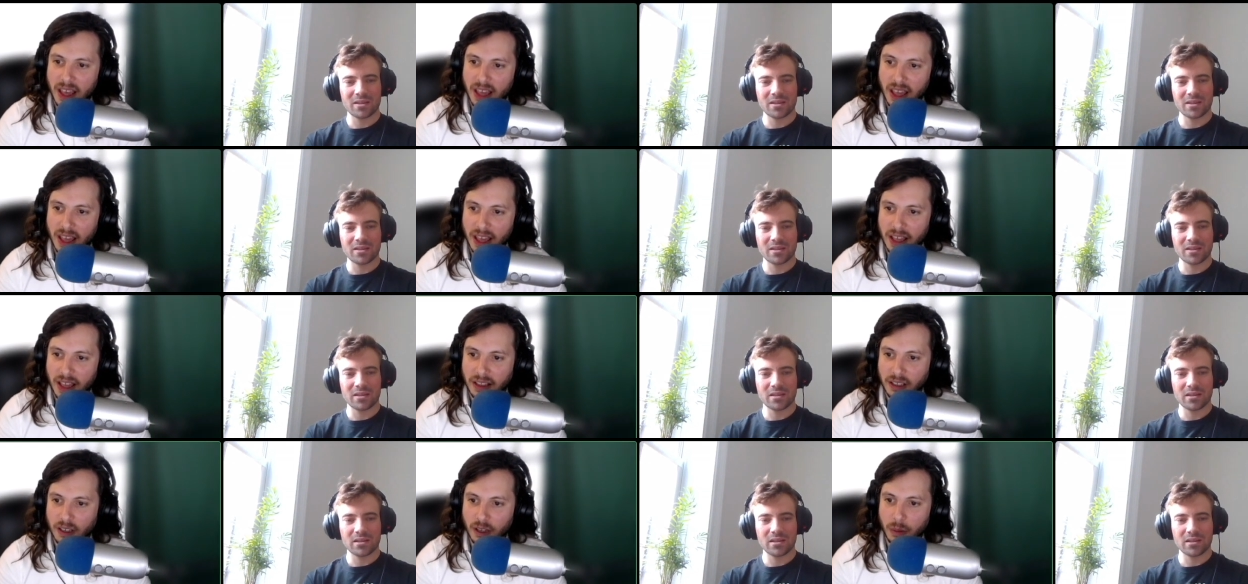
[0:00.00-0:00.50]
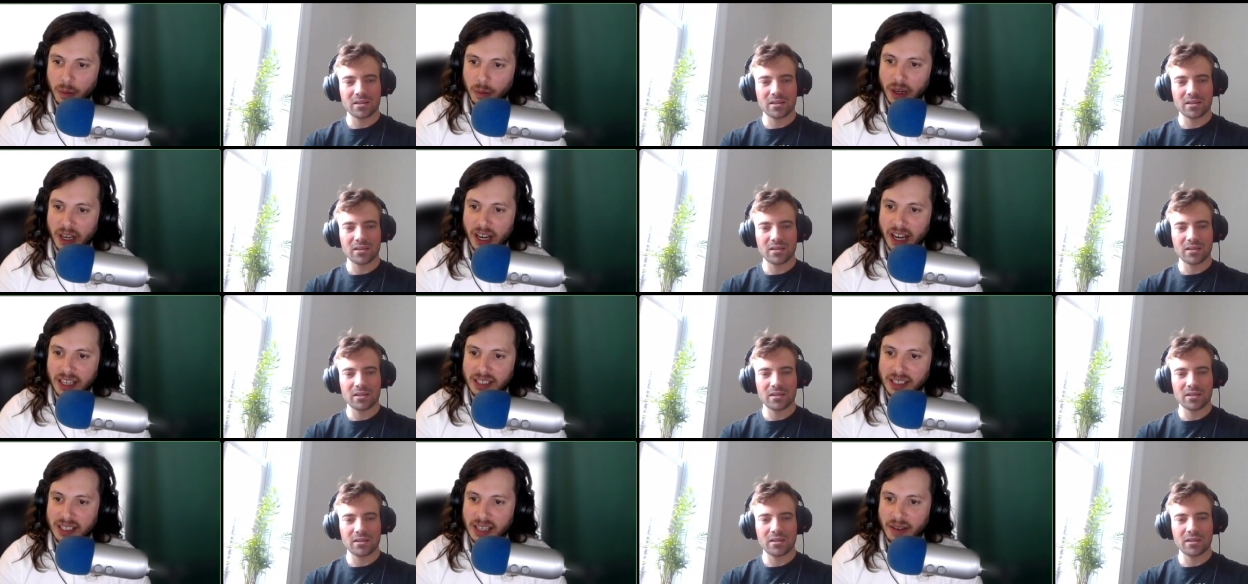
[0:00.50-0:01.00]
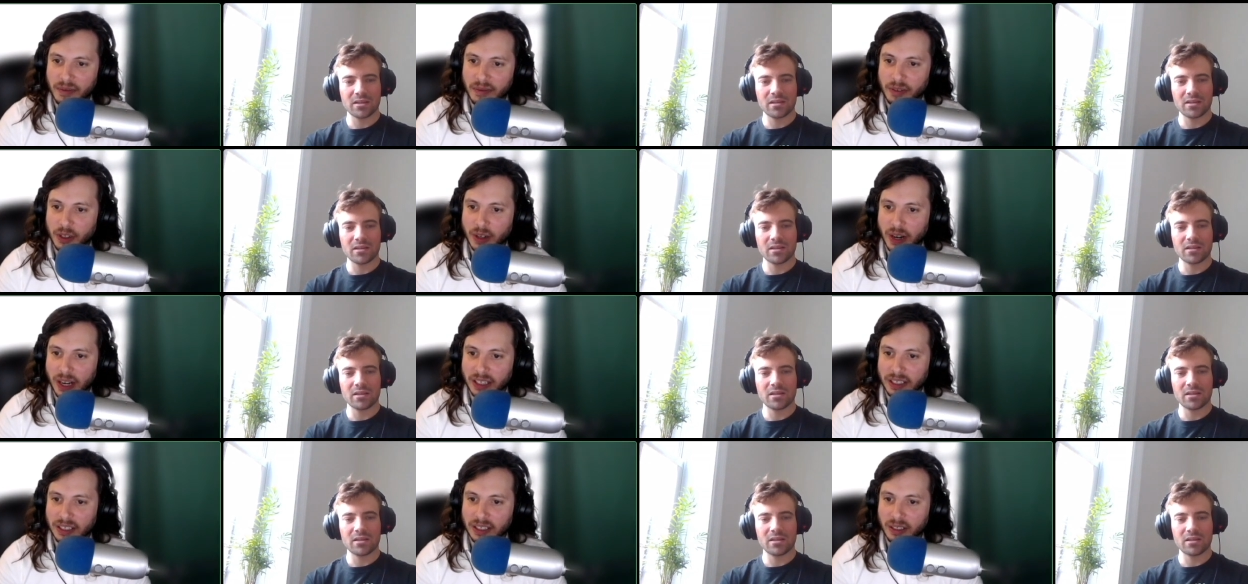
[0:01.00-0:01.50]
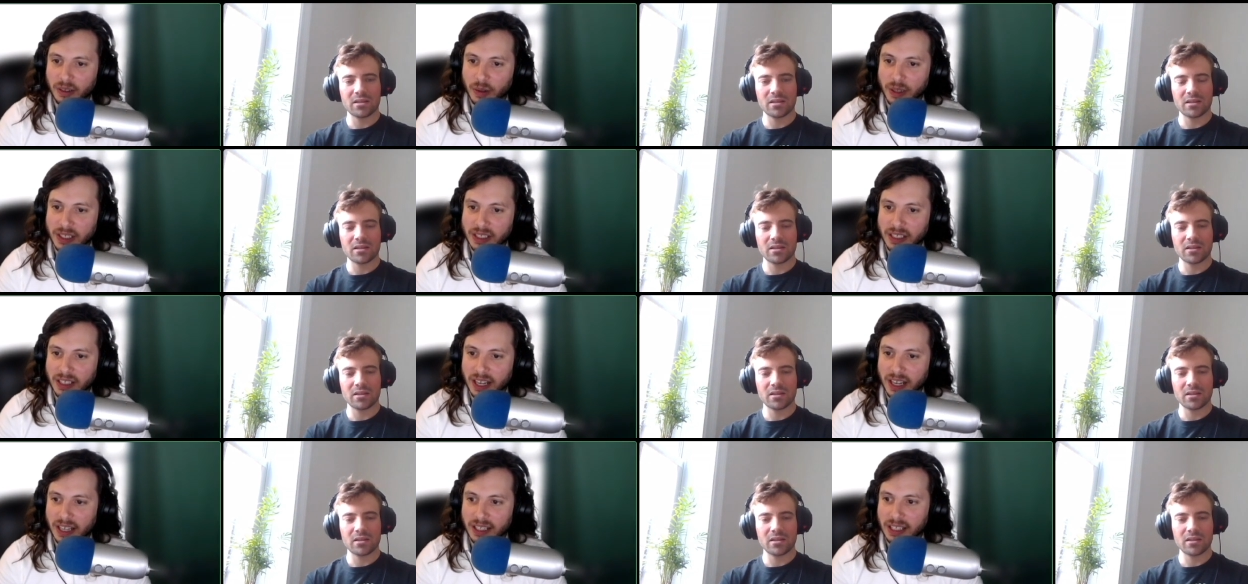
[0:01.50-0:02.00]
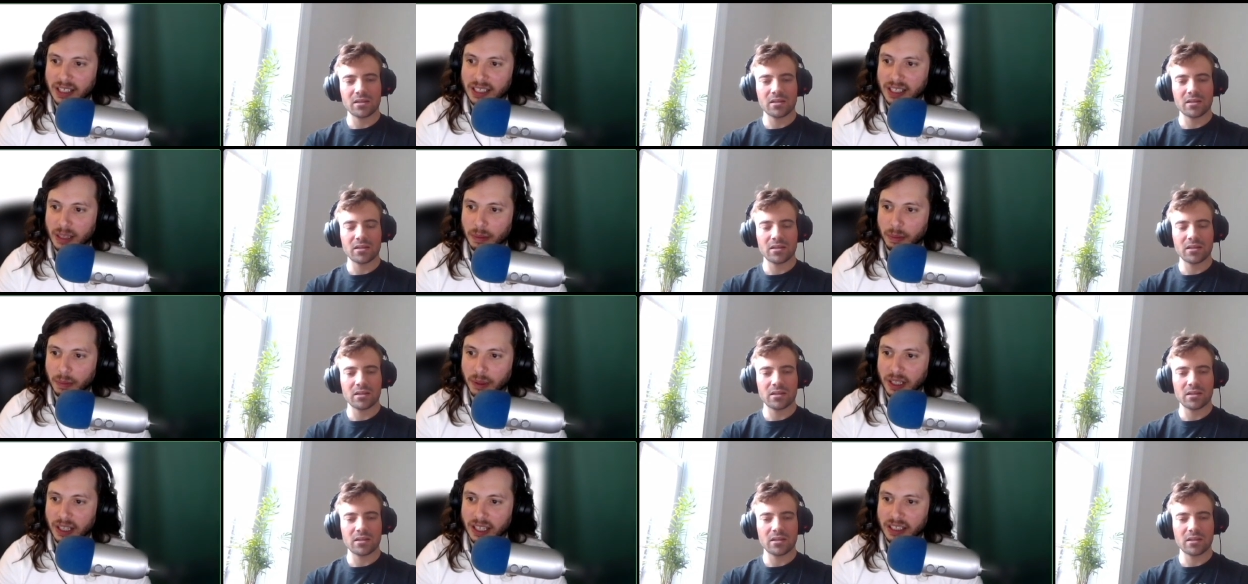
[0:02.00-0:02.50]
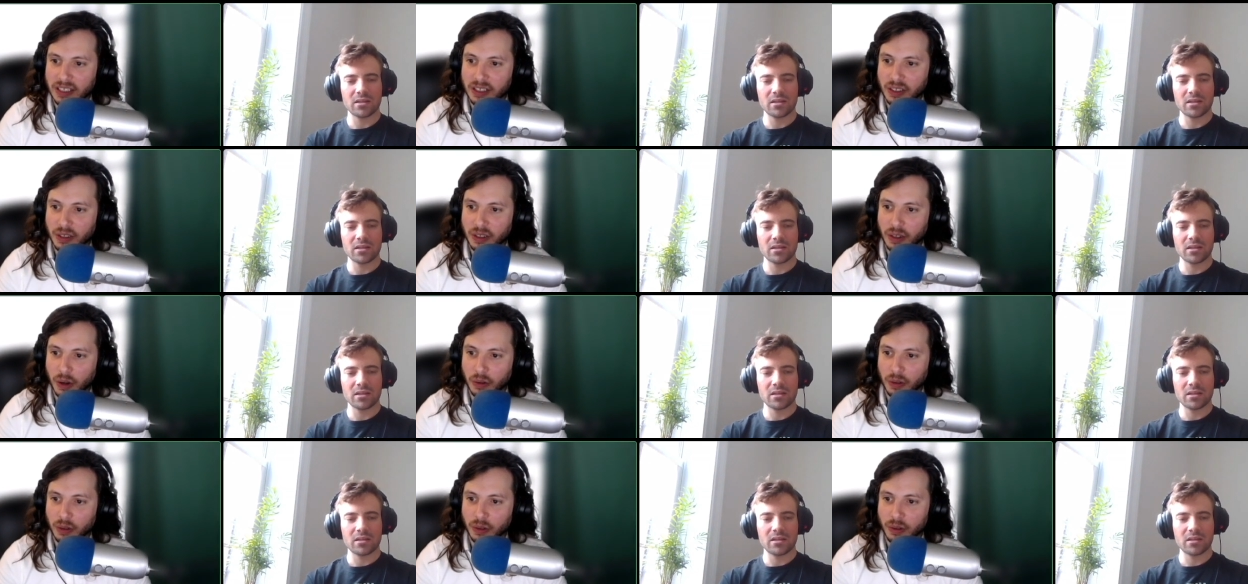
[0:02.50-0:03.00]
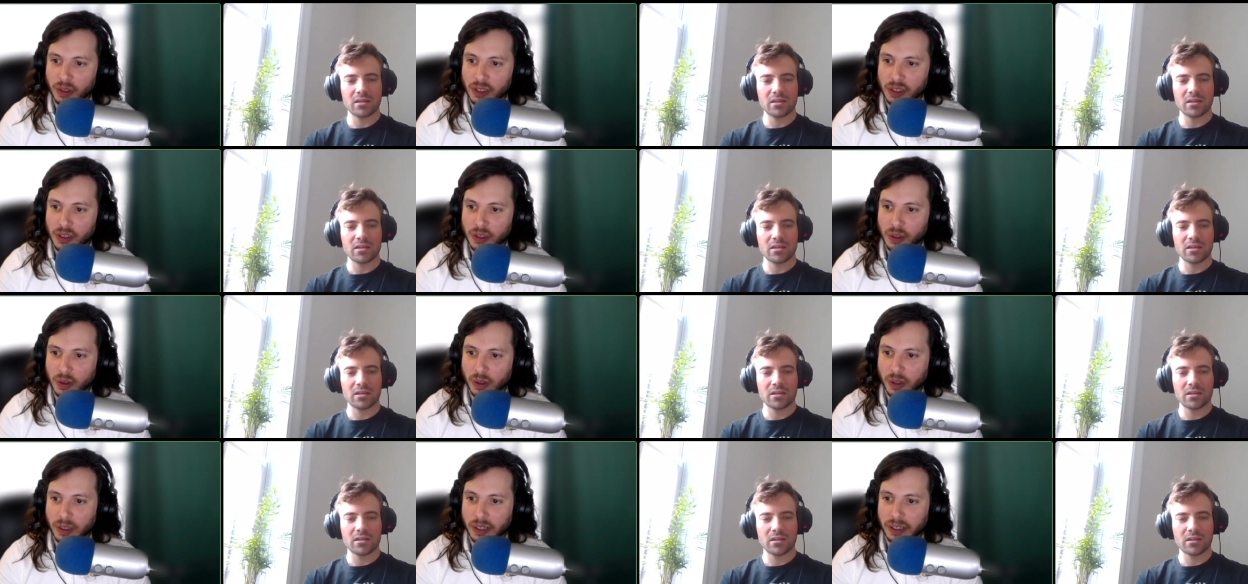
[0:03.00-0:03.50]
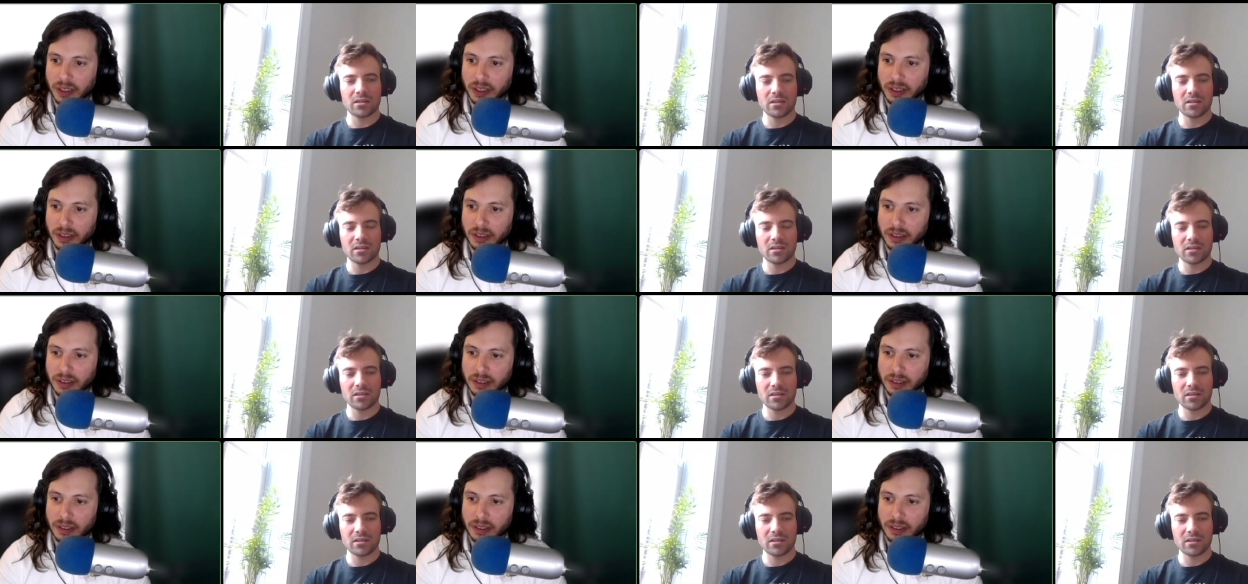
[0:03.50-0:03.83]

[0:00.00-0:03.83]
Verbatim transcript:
Speaker 1: it could be nice to have a Dragon Quest Nine that simply lets you go through the story.